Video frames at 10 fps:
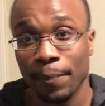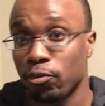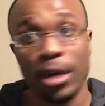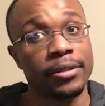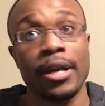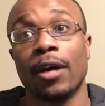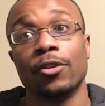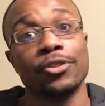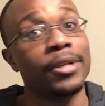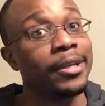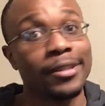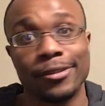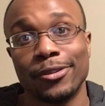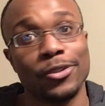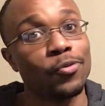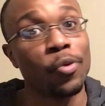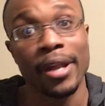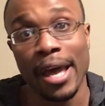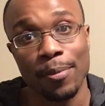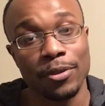Price gouging, I guess, is just what
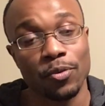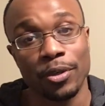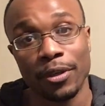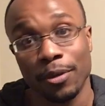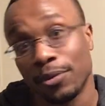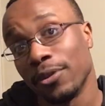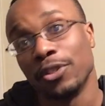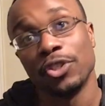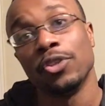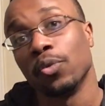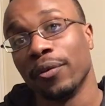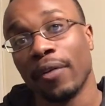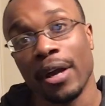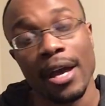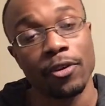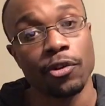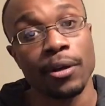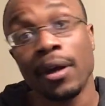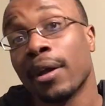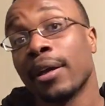happens when it comes to the genuine Viagra.
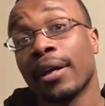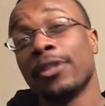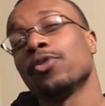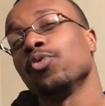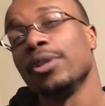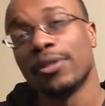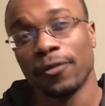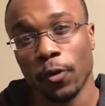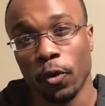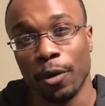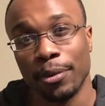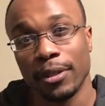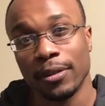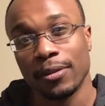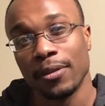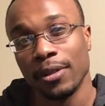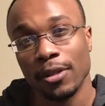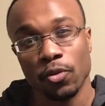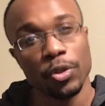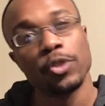And it's a reason for it because the
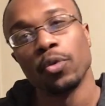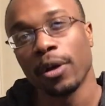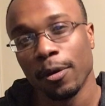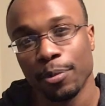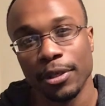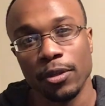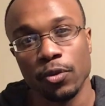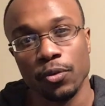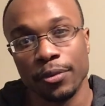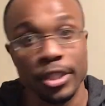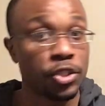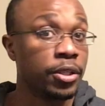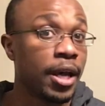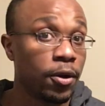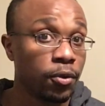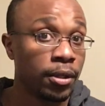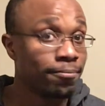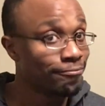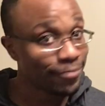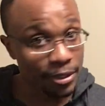original company who dished it out
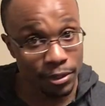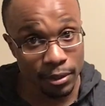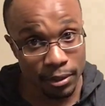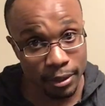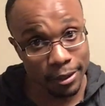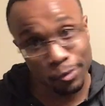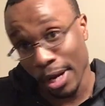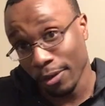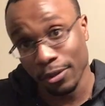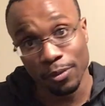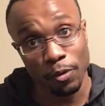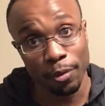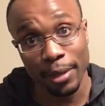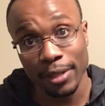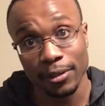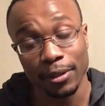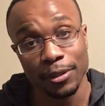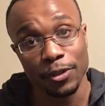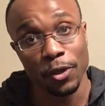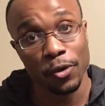isn't uh, around anymore, basically.
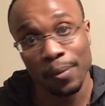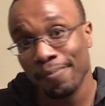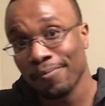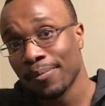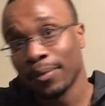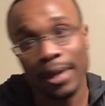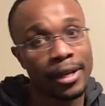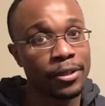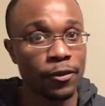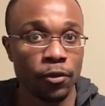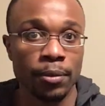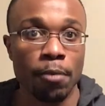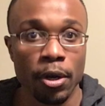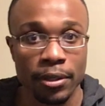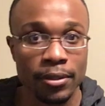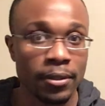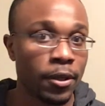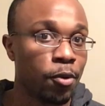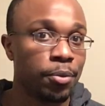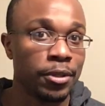So a lot of different markets and
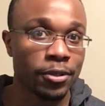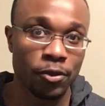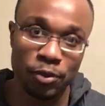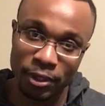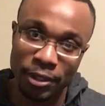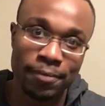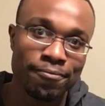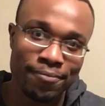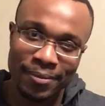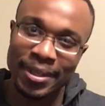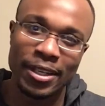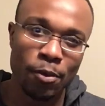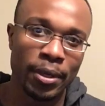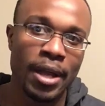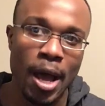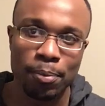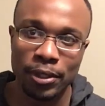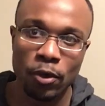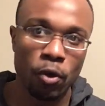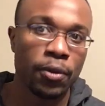companies are really getting a
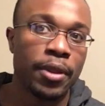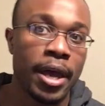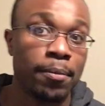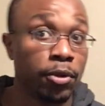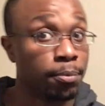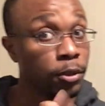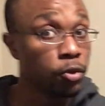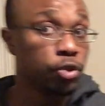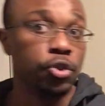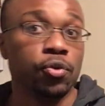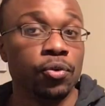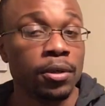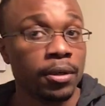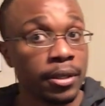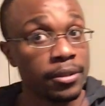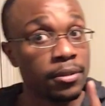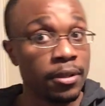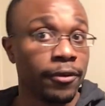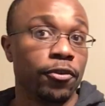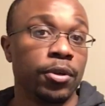monopoly on that. But Blue Chew is
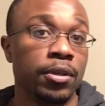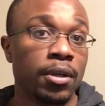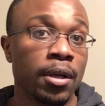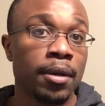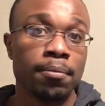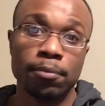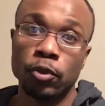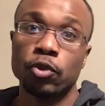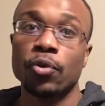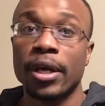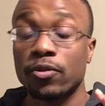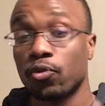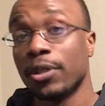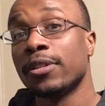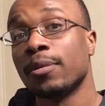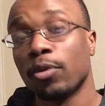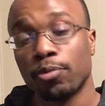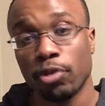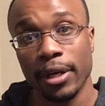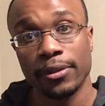different. Blue Chew has reasonable
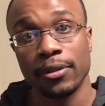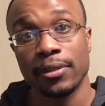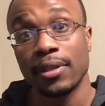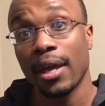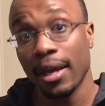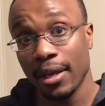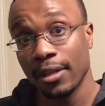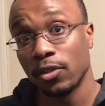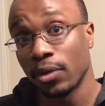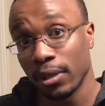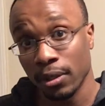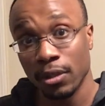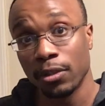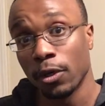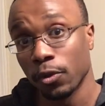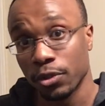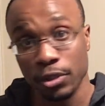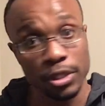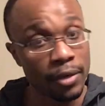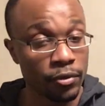prices, and you get a good
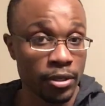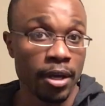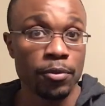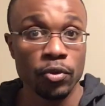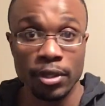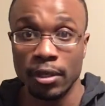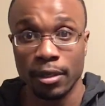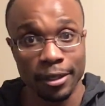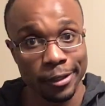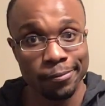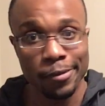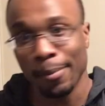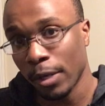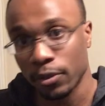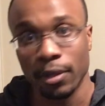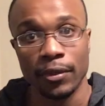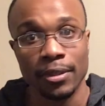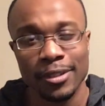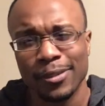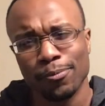dosage every time you get a amount of it,
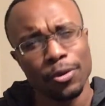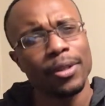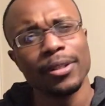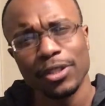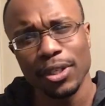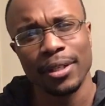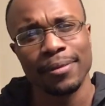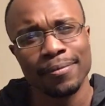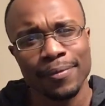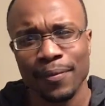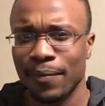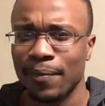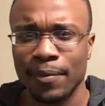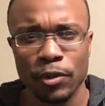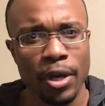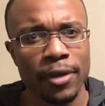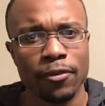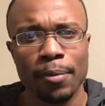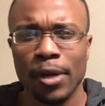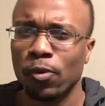and it's pretty legit. Tried it for
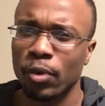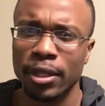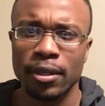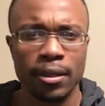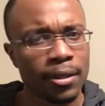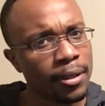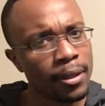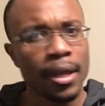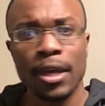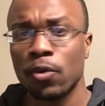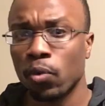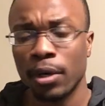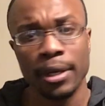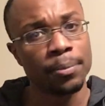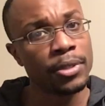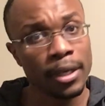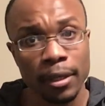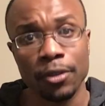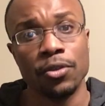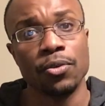about a week, A1, I'm
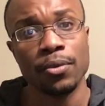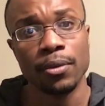telling you.